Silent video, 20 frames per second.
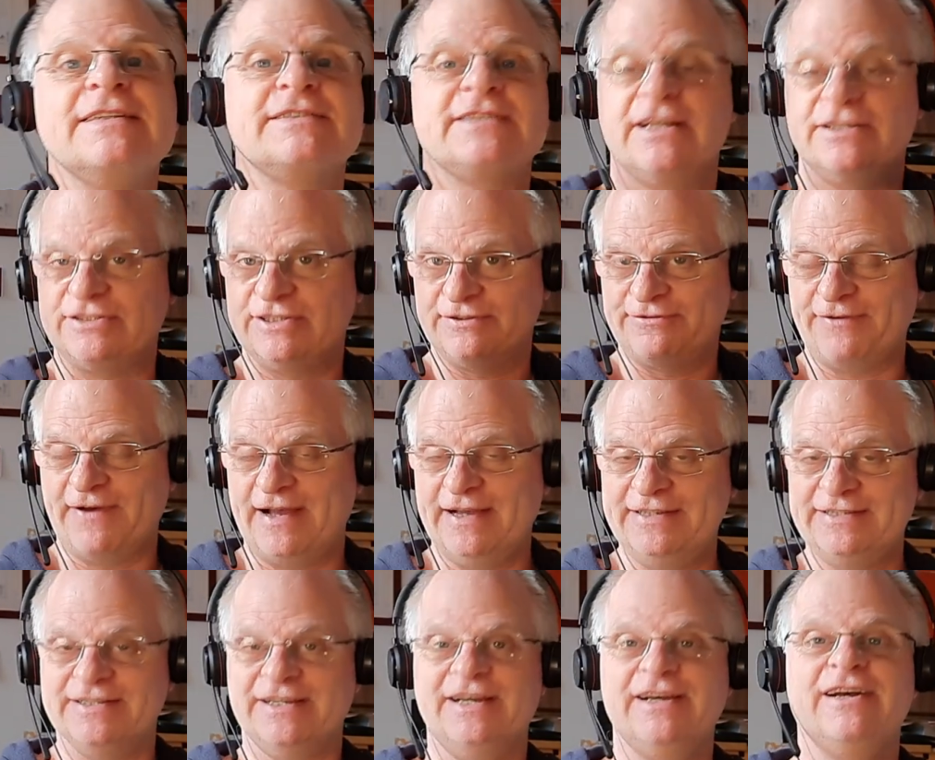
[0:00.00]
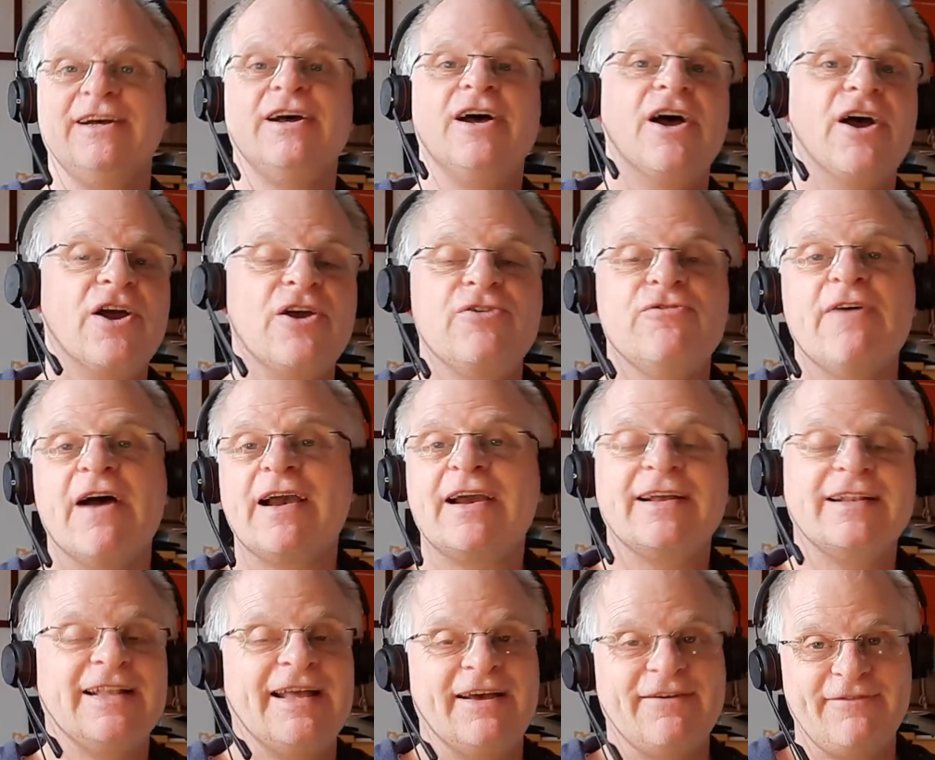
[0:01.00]
such as Pfizer, who
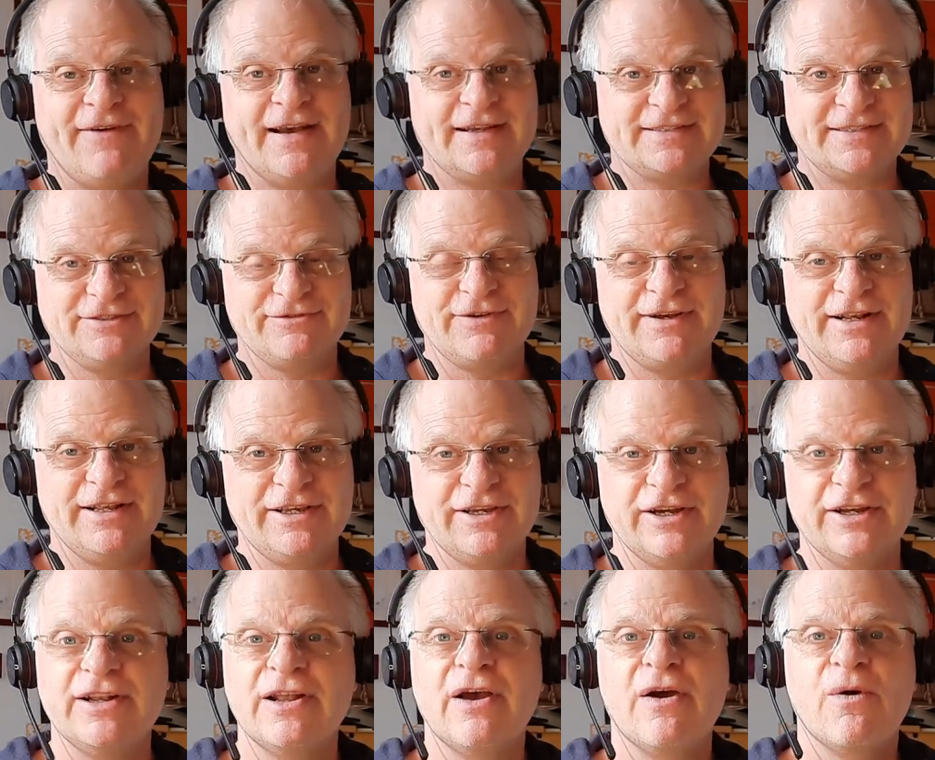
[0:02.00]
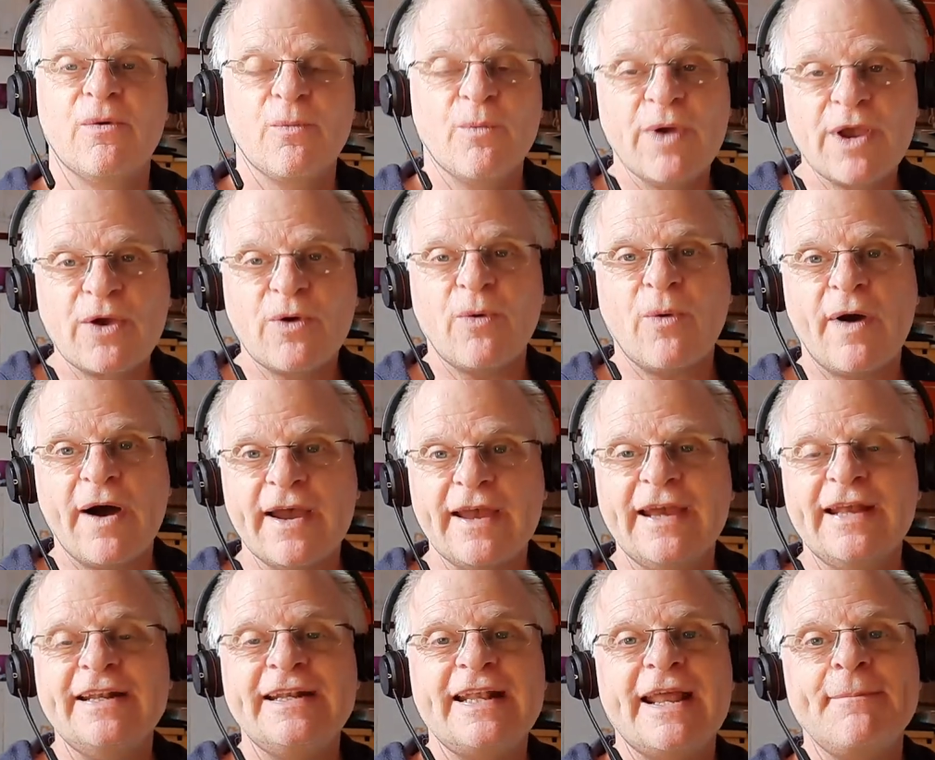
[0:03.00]
reckon their vaccine's really good, require
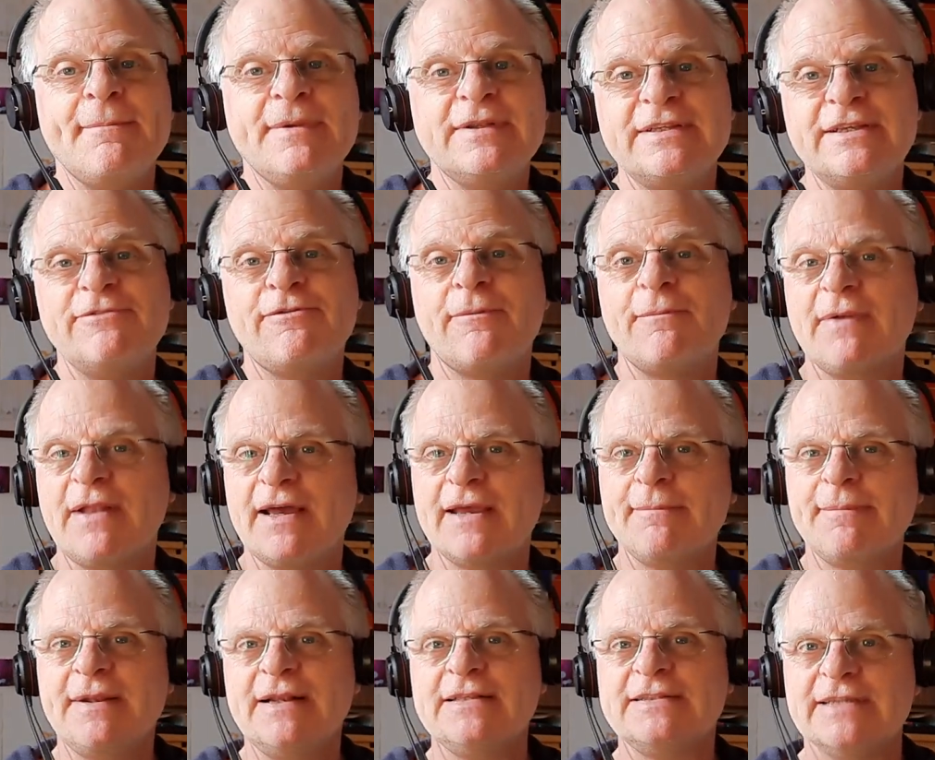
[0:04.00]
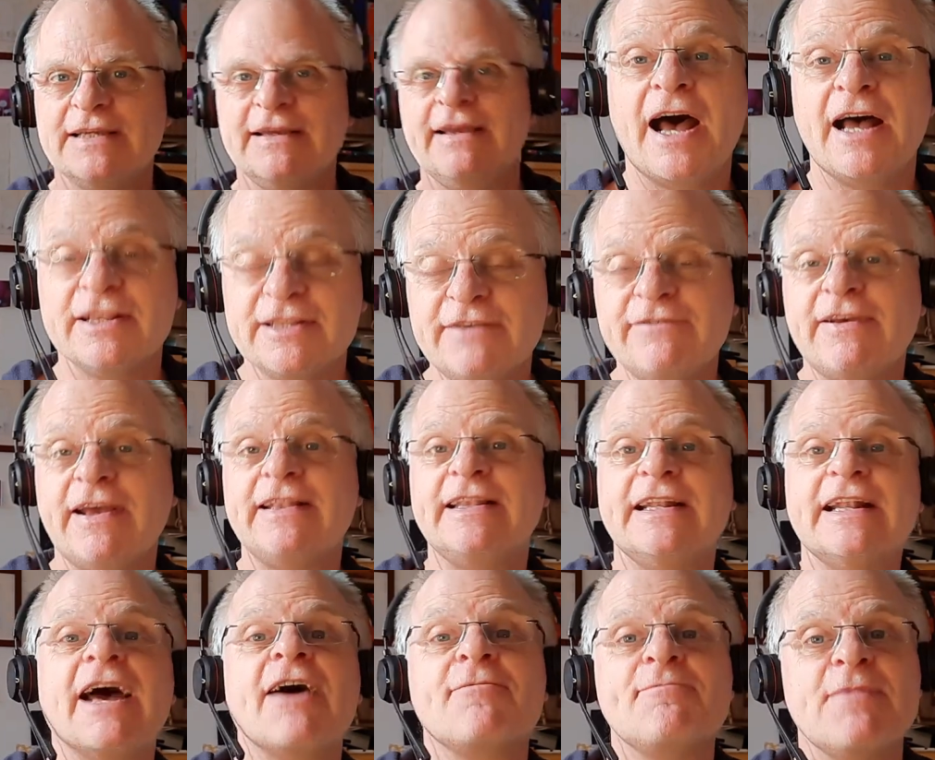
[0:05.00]
indemnity from liability, as if they
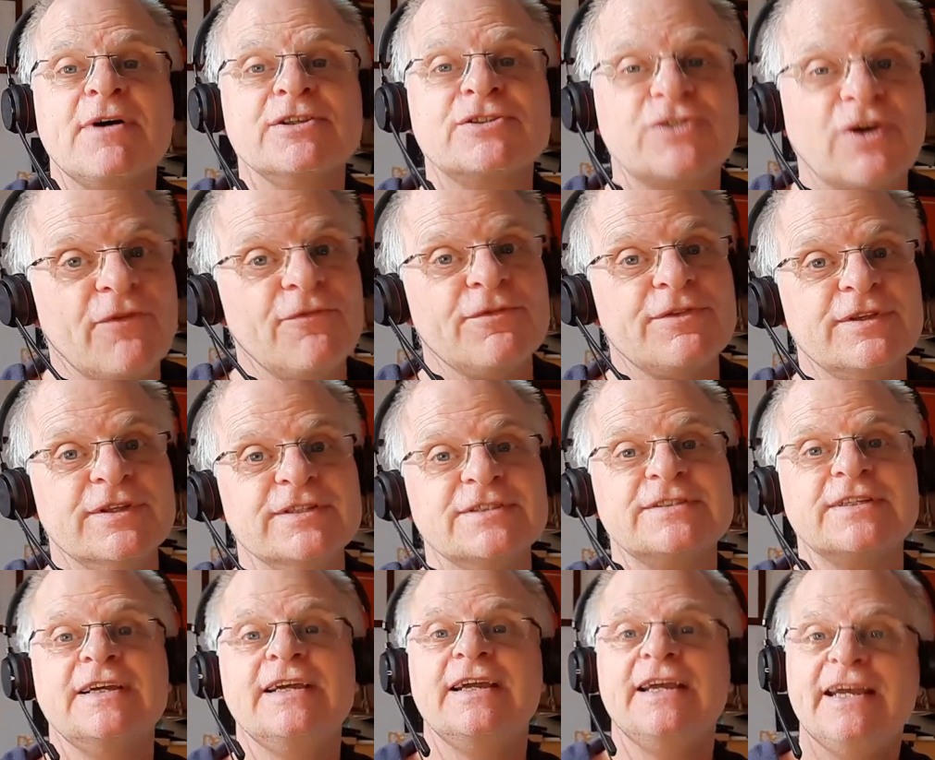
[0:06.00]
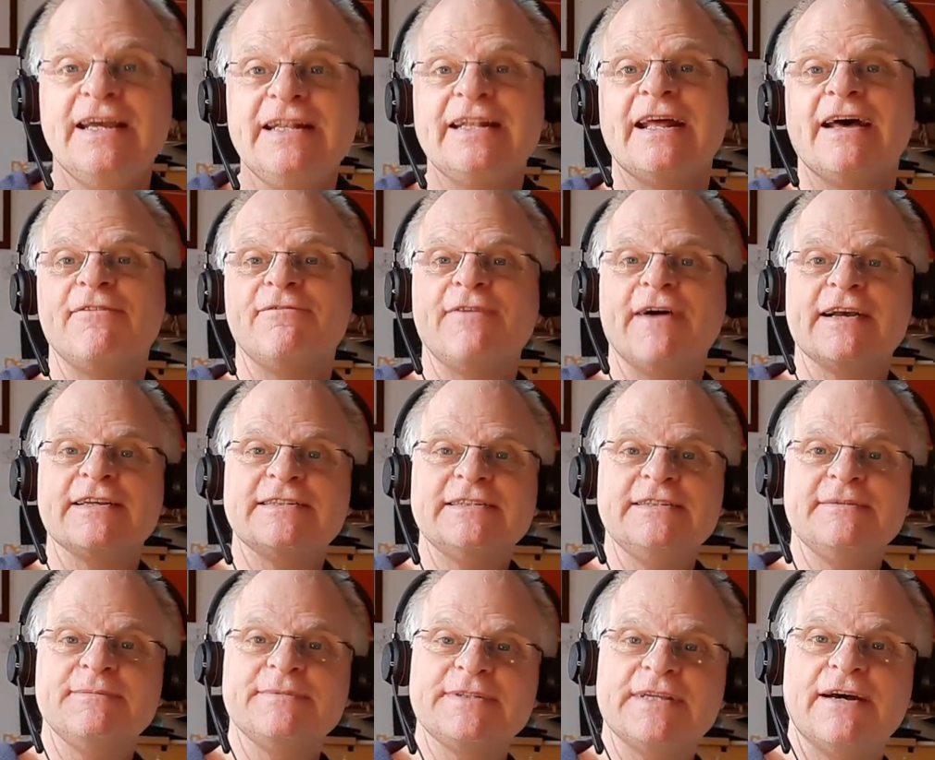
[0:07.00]
didn't have much confidence in that vaccine
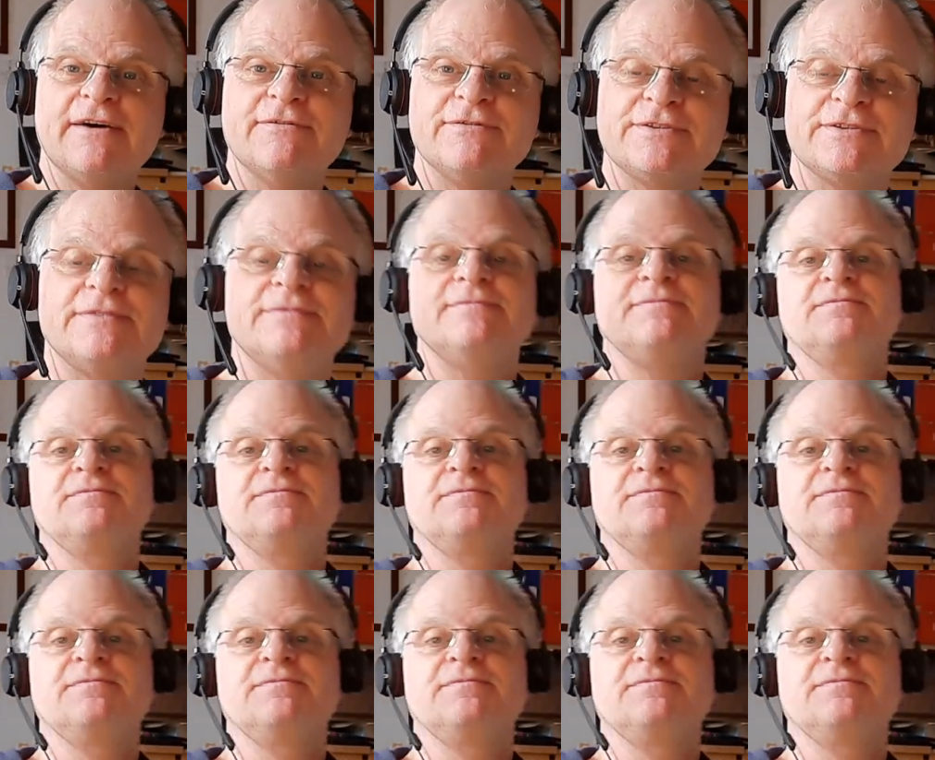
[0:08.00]
themselves?